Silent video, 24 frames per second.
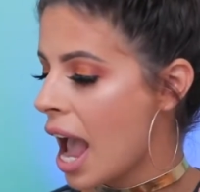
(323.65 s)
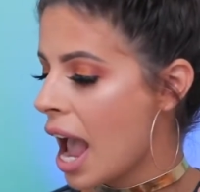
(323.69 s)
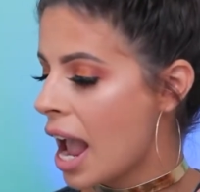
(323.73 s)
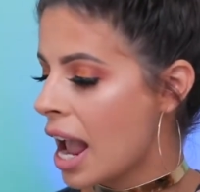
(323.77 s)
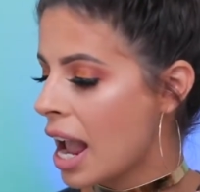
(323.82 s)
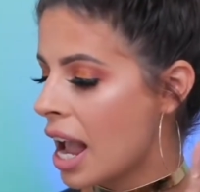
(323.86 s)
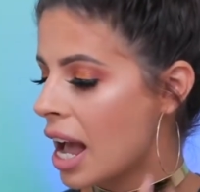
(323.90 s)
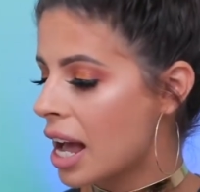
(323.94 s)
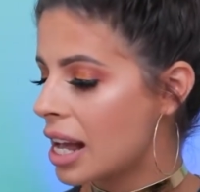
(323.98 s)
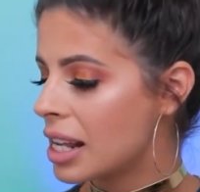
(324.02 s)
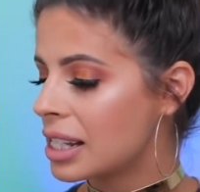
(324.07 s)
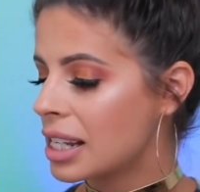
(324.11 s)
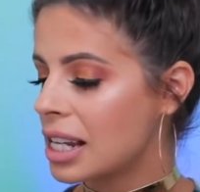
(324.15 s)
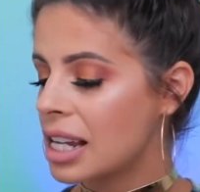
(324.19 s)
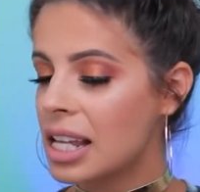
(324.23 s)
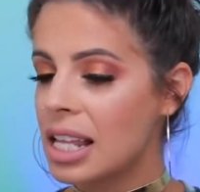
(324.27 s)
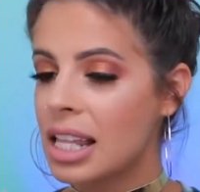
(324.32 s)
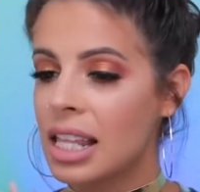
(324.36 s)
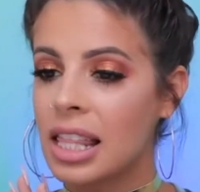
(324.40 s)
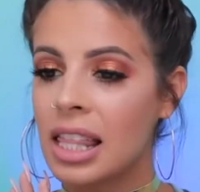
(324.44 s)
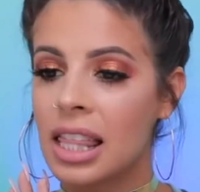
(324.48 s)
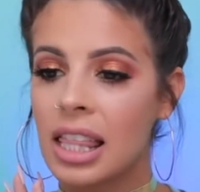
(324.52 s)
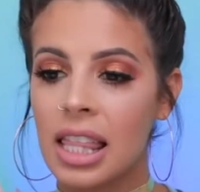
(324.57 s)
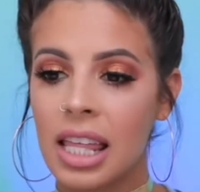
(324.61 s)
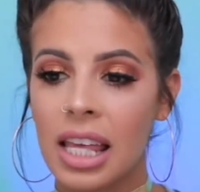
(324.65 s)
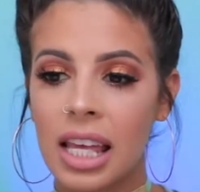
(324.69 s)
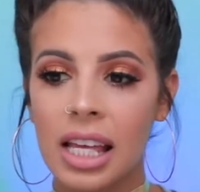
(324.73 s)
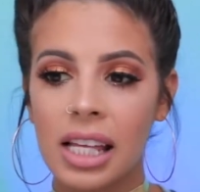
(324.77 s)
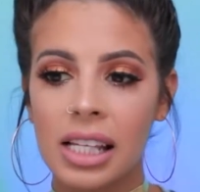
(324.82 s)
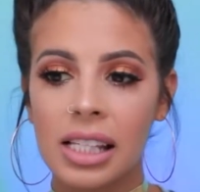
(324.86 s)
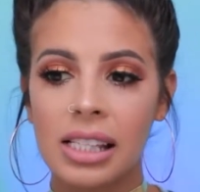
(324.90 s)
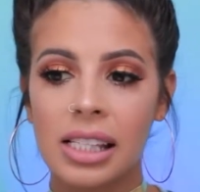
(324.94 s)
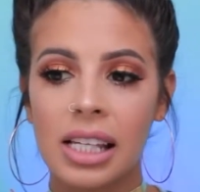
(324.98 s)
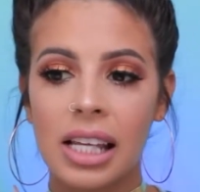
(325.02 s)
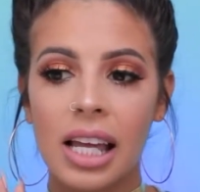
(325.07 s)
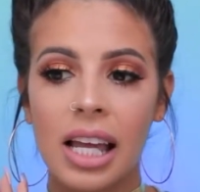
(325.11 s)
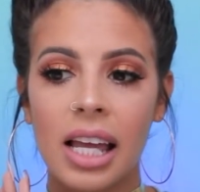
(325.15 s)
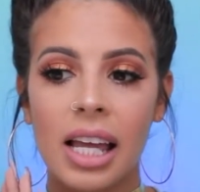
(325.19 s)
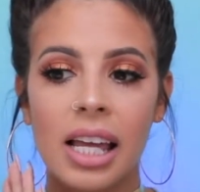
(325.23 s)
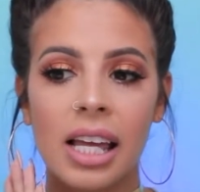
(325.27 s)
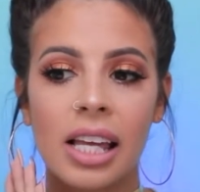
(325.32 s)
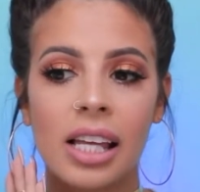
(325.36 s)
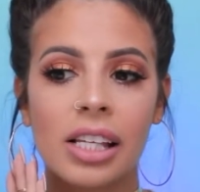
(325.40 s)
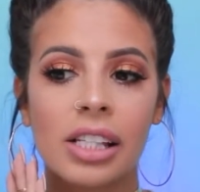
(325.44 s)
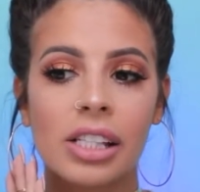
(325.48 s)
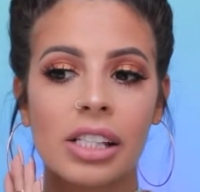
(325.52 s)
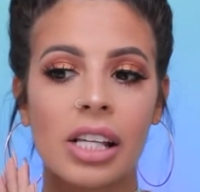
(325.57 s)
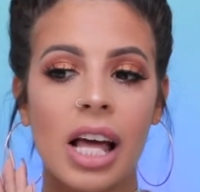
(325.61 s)
and this
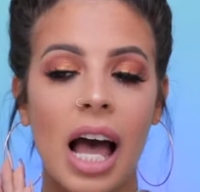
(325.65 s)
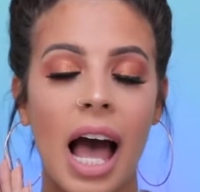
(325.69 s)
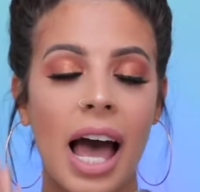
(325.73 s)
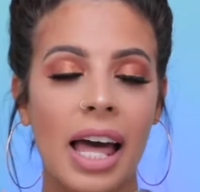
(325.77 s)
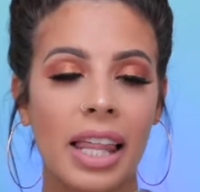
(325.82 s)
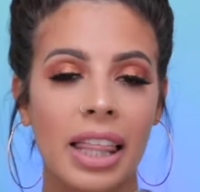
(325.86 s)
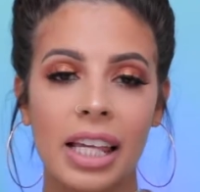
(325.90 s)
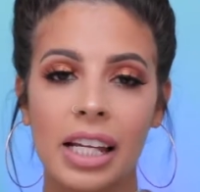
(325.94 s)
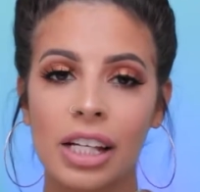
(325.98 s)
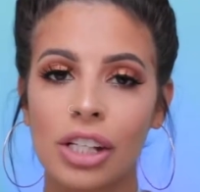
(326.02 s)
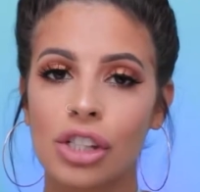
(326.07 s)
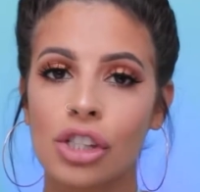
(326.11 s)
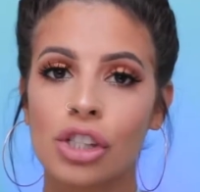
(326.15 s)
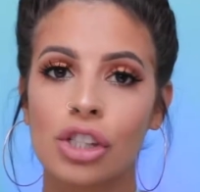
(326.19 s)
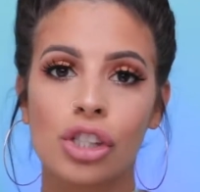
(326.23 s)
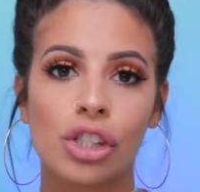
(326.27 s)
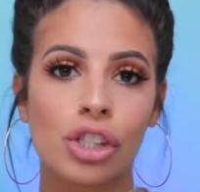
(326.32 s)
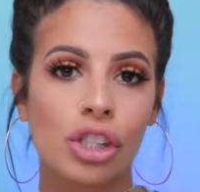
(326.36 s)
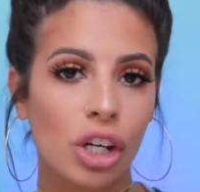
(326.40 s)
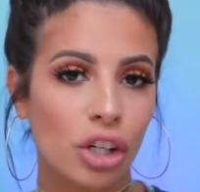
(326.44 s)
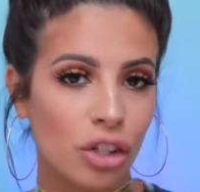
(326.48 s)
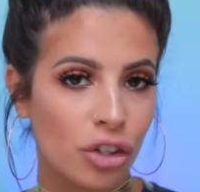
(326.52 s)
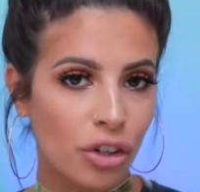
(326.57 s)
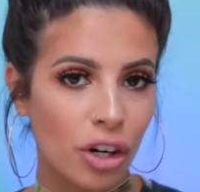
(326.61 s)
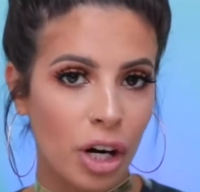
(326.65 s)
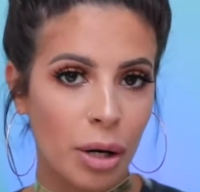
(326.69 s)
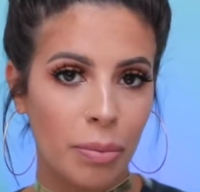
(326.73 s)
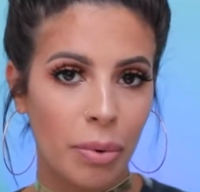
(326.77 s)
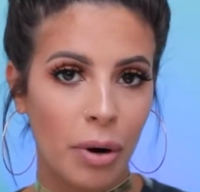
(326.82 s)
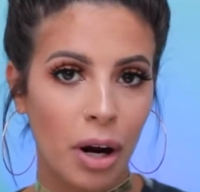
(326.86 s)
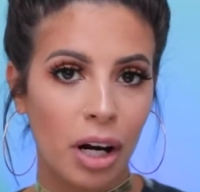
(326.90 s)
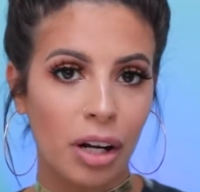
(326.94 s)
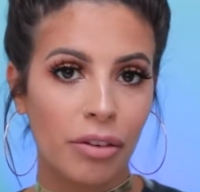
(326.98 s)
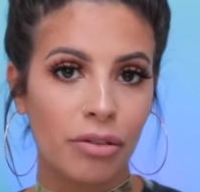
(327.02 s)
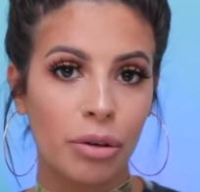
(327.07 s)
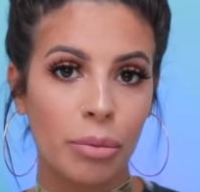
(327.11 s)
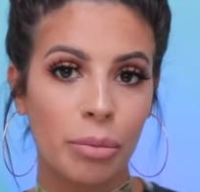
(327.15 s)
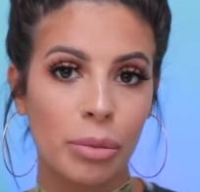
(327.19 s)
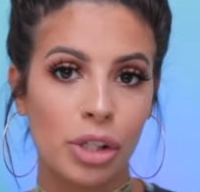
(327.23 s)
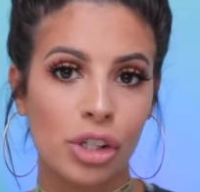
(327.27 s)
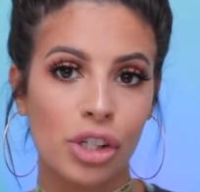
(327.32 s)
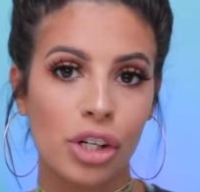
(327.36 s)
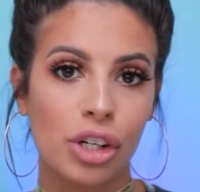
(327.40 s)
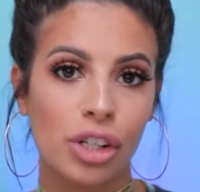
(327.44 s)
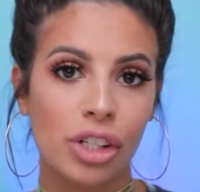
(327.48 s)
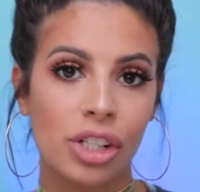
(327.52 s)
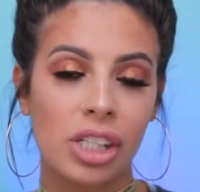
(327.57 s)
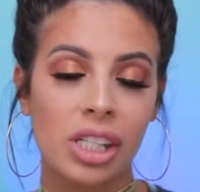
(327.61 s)
is, I think, such a great product for
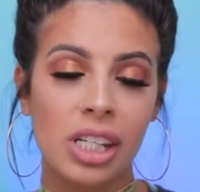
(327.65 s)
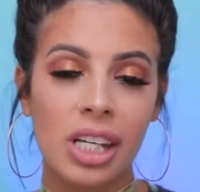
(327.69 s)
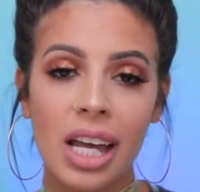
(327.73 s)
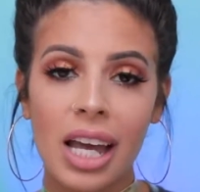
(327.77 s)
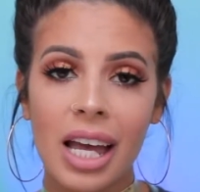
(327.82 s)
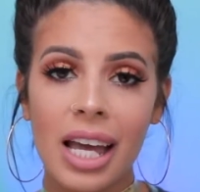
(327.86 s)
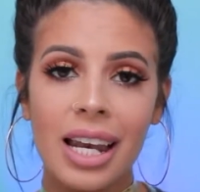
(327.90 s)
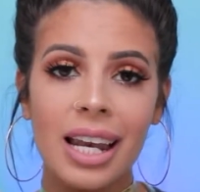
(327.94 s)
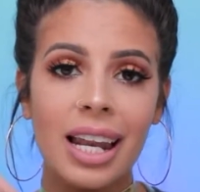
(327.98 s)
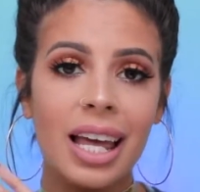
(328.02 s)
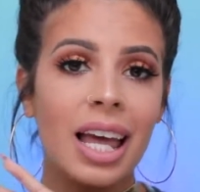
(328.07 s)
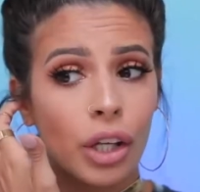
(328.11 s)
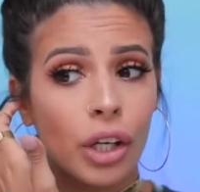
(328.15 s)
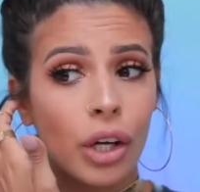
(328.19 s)
mature skin.